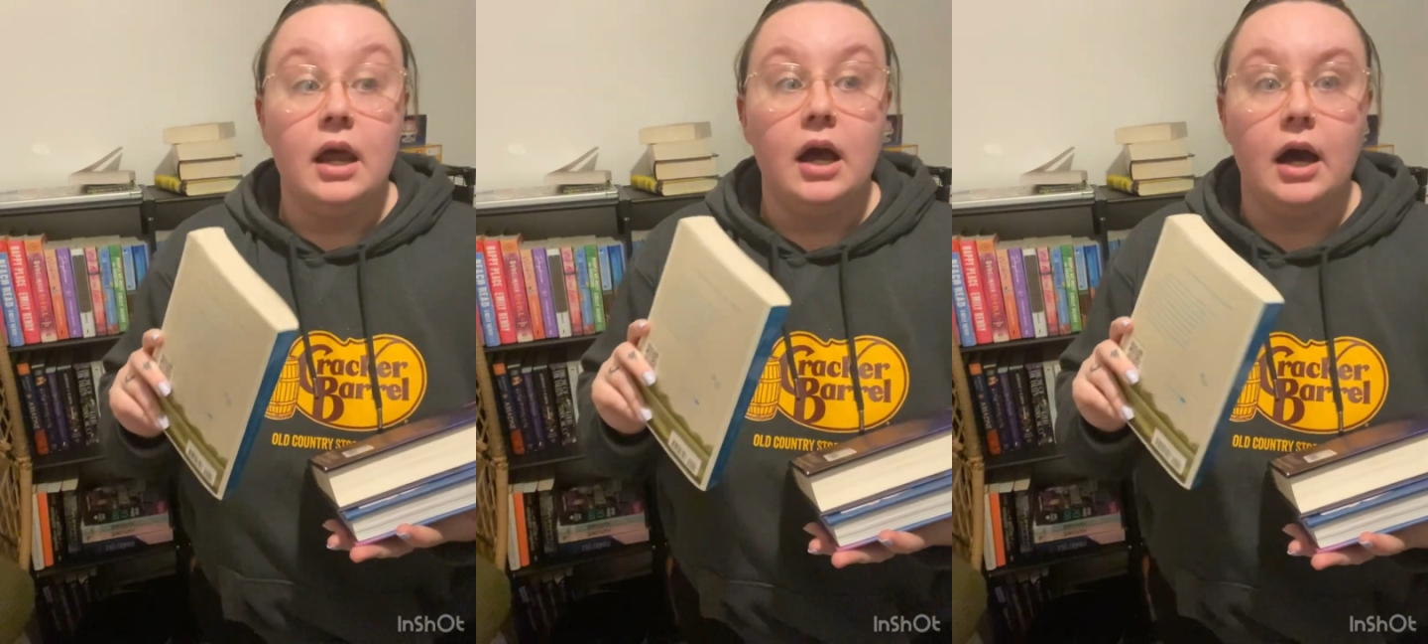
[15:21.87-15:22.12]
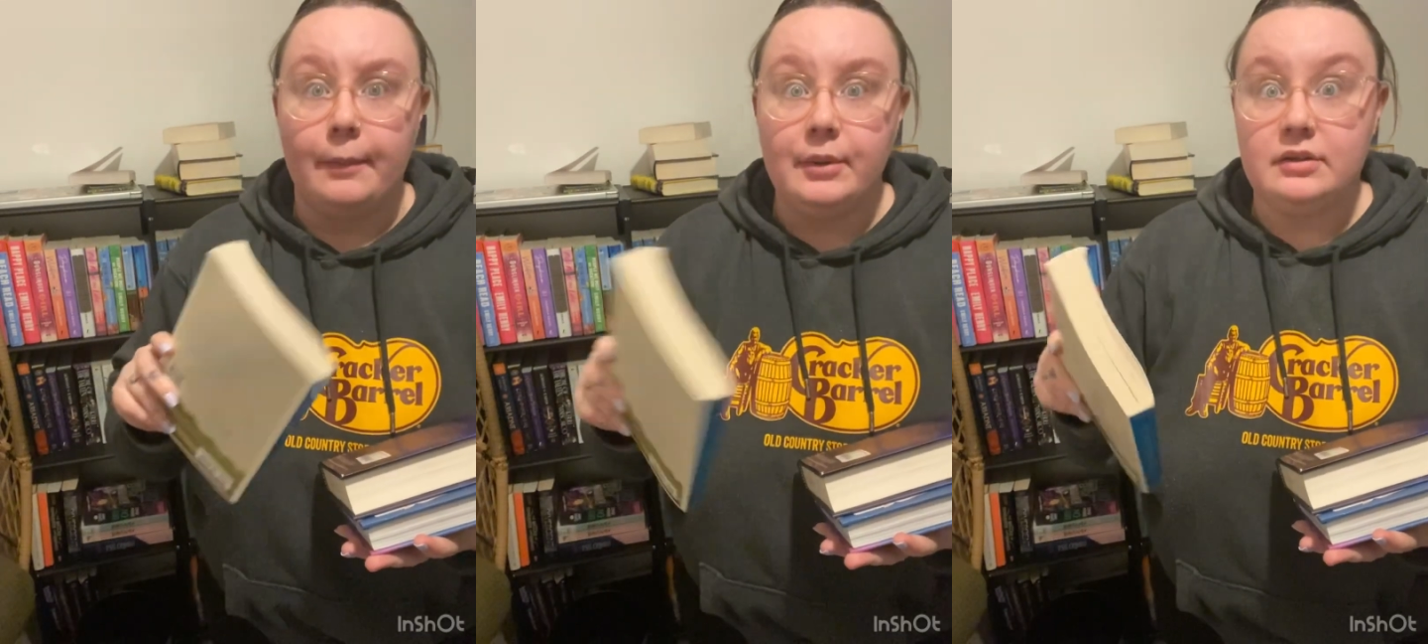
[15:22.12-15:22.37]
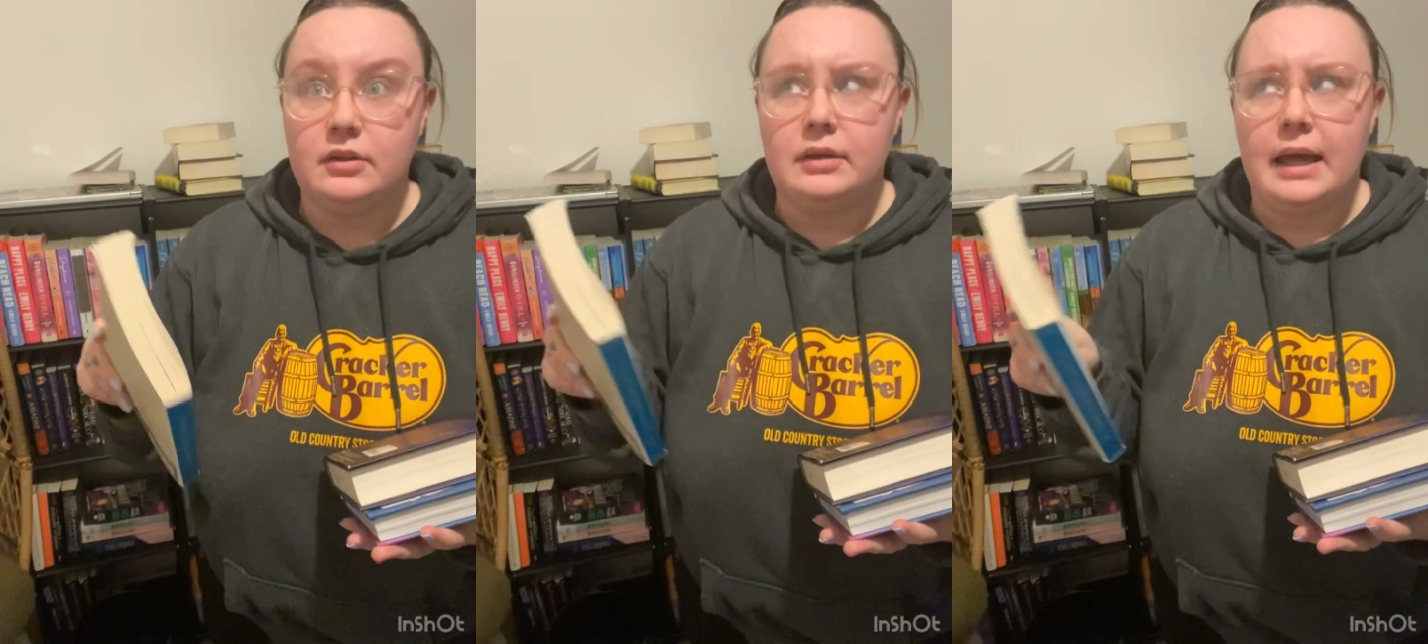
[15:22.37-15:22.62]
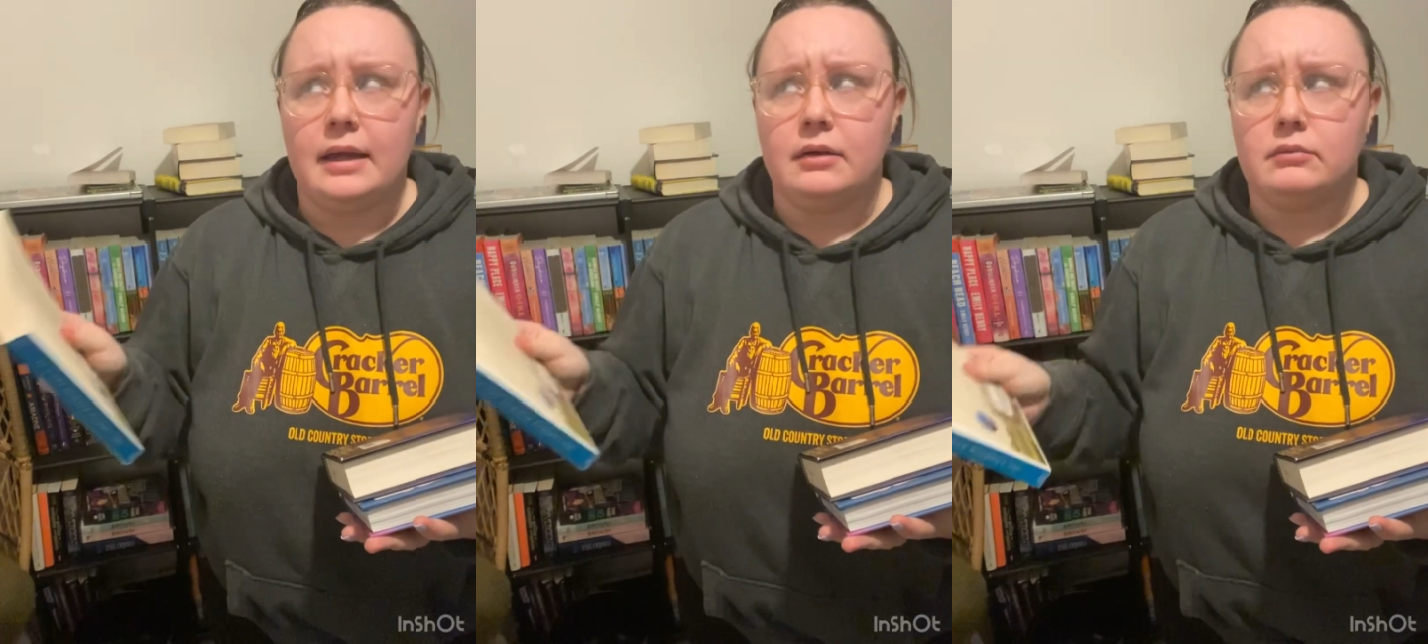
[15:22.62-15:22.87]
up until
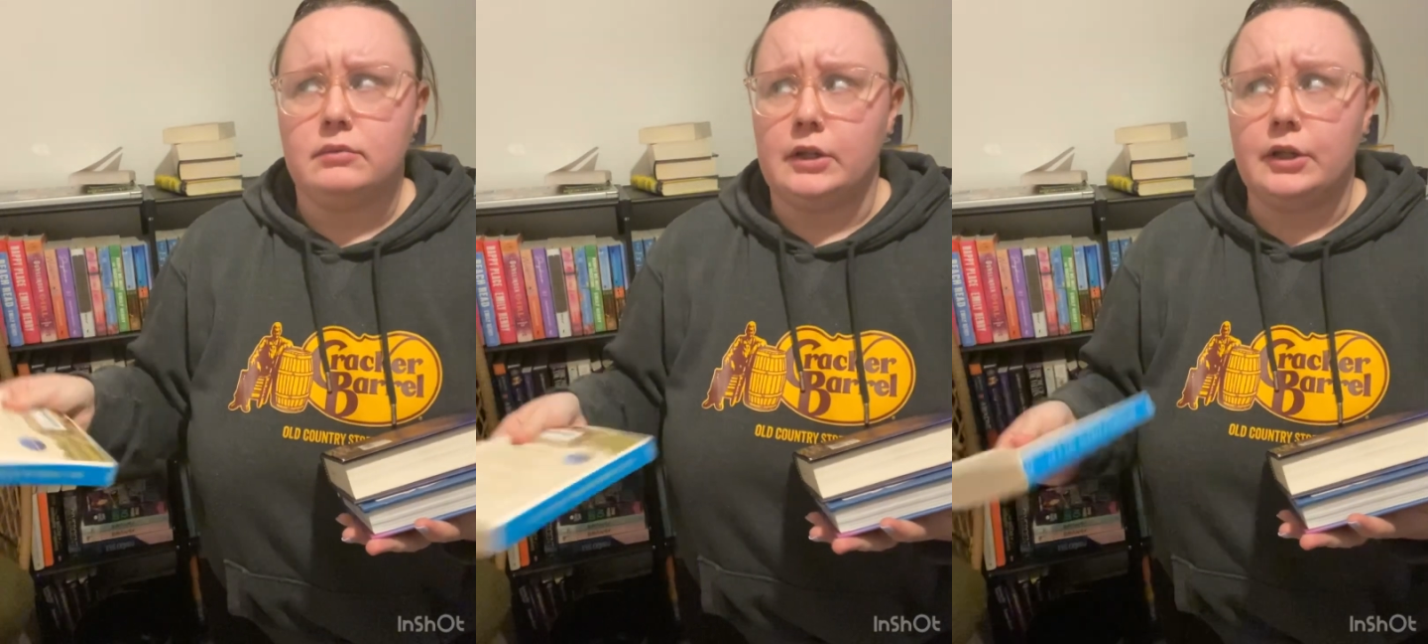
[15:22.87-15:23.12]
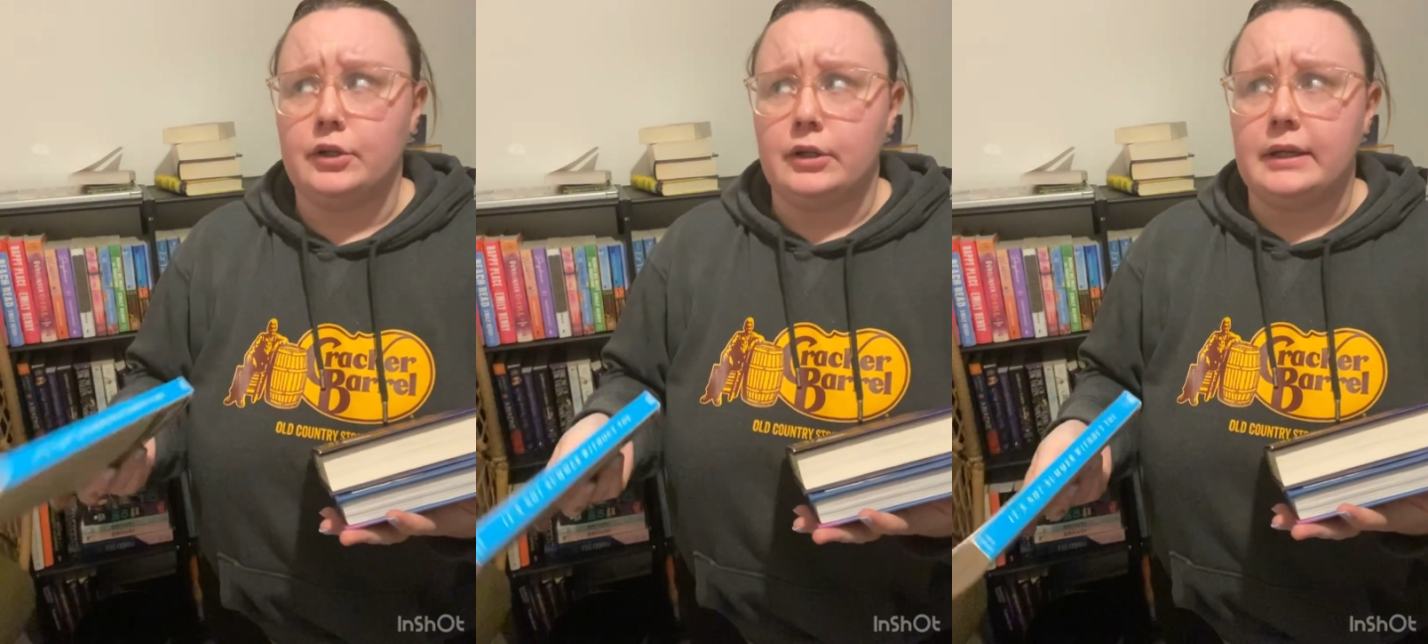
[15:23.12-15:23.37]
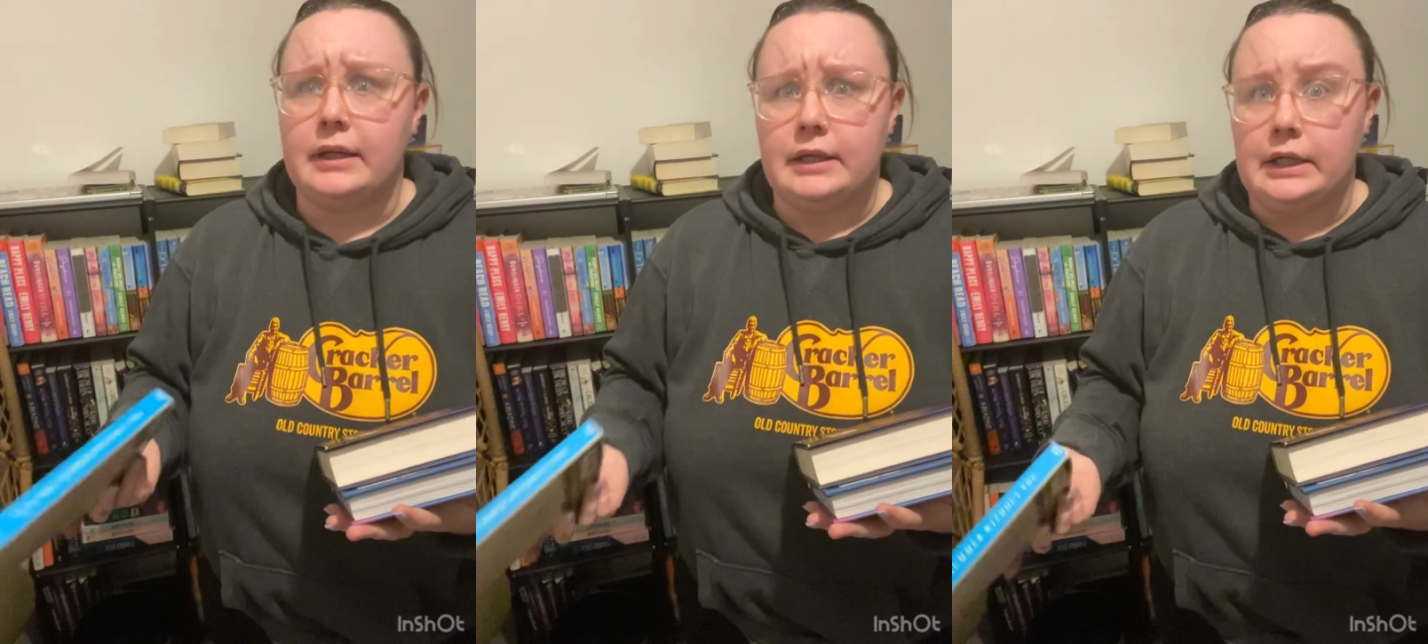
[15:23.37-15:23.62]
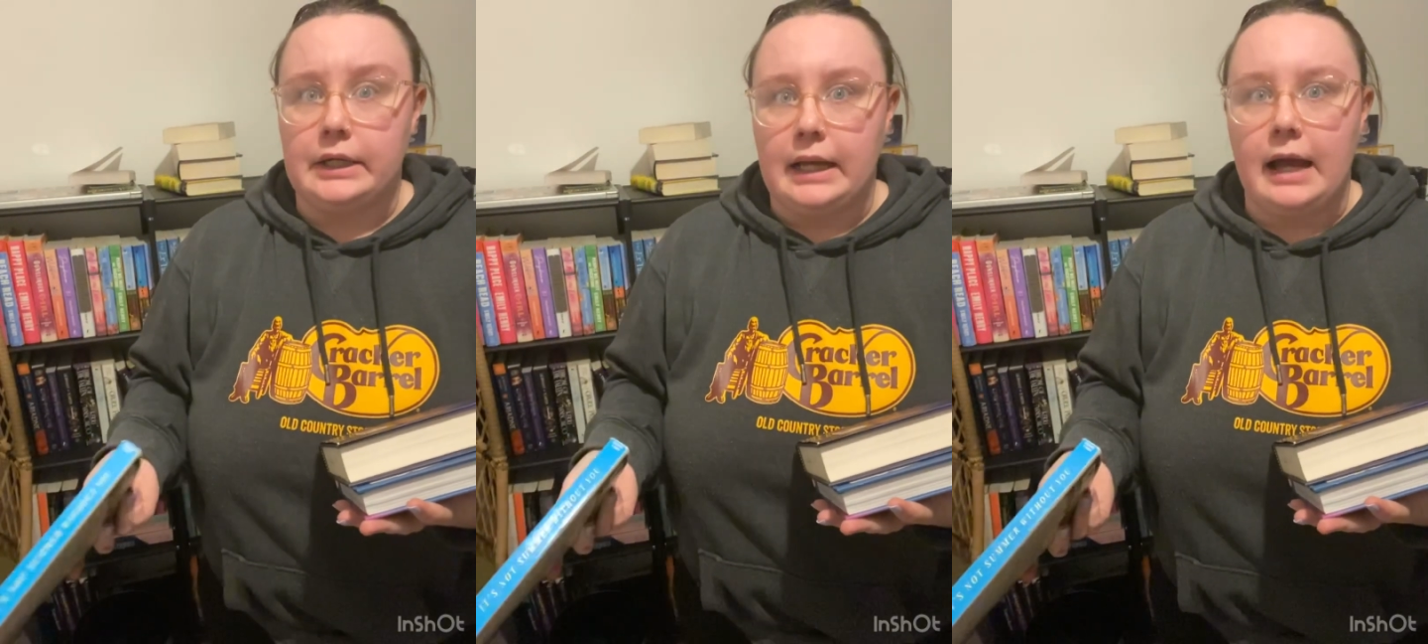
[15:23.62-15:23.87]
like literally a
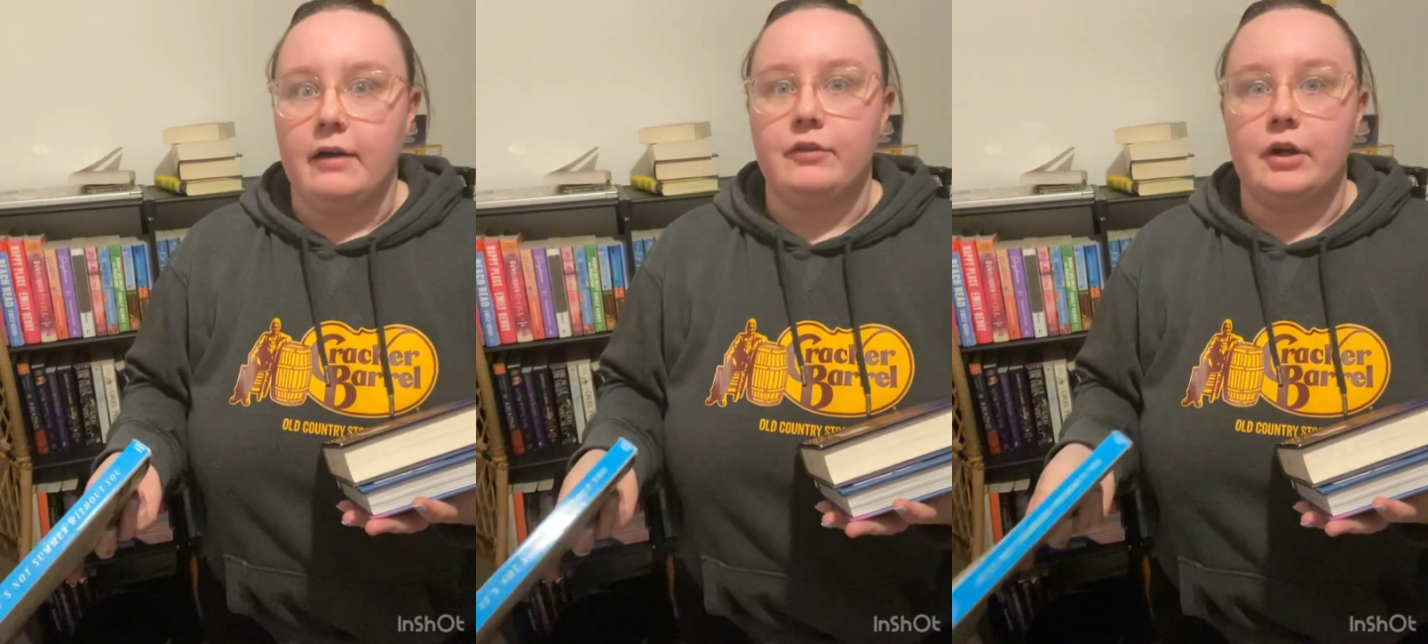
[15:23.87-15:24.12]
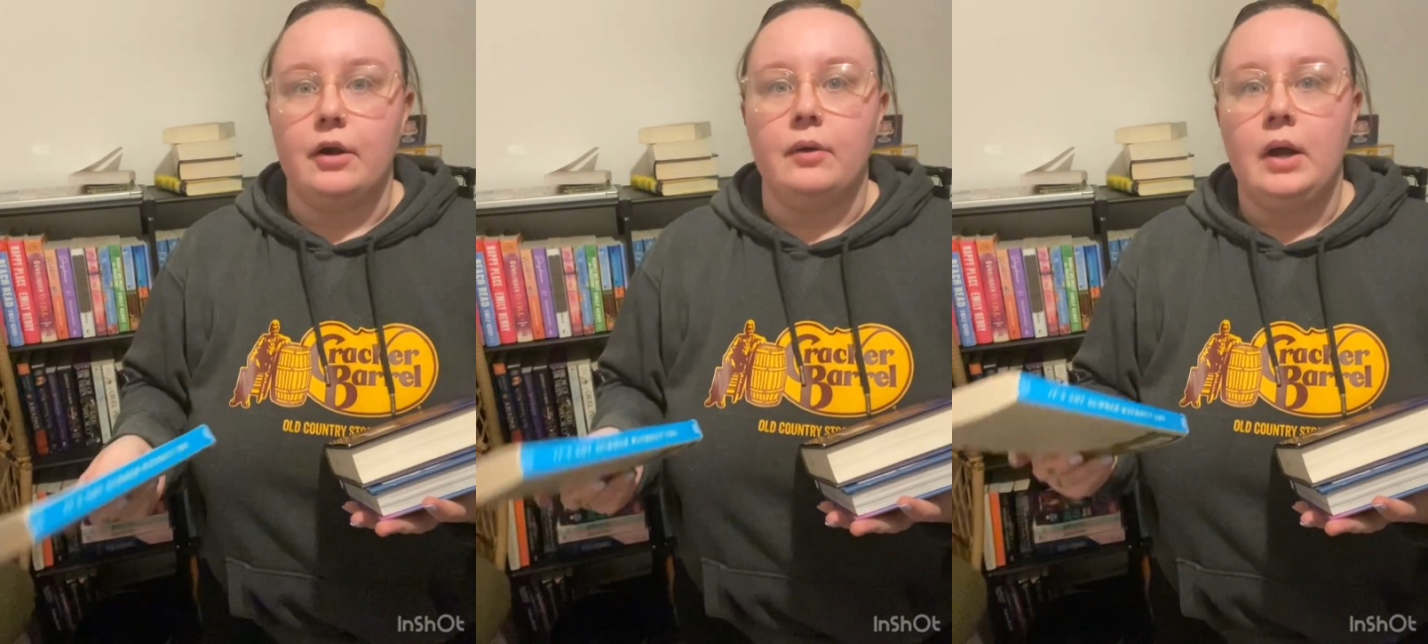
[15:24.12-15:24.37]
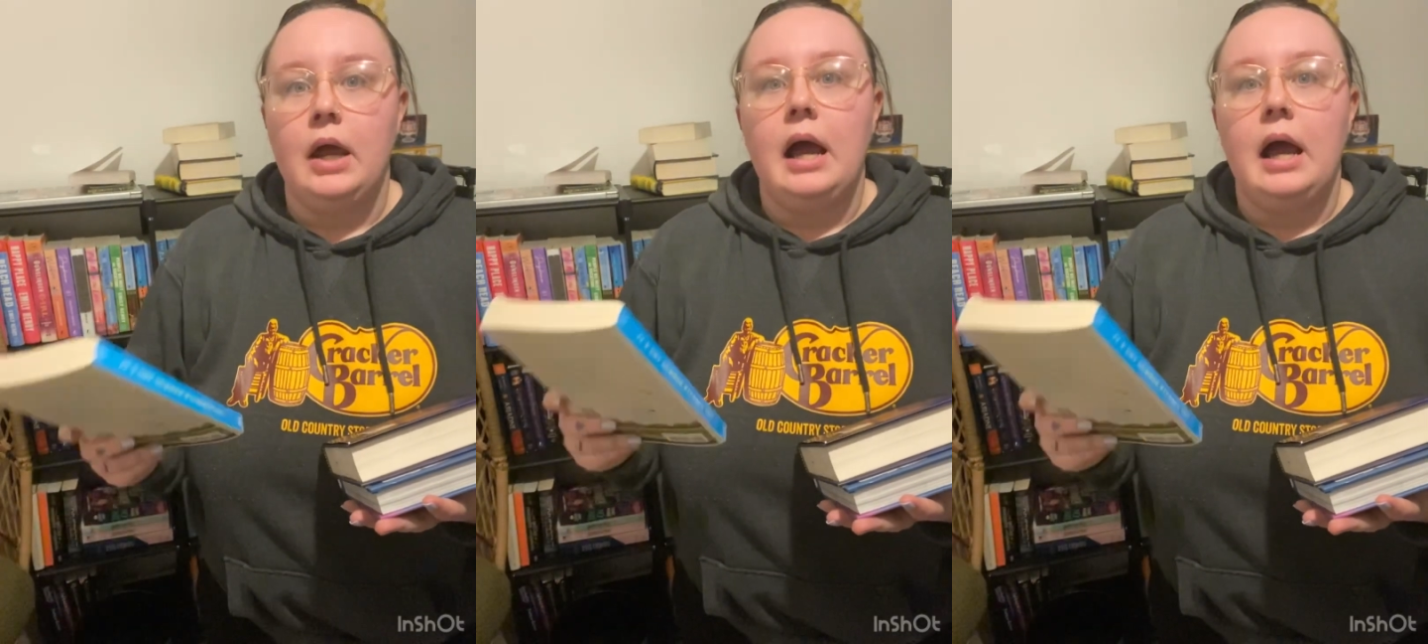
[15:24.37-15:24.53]
year and a half ago.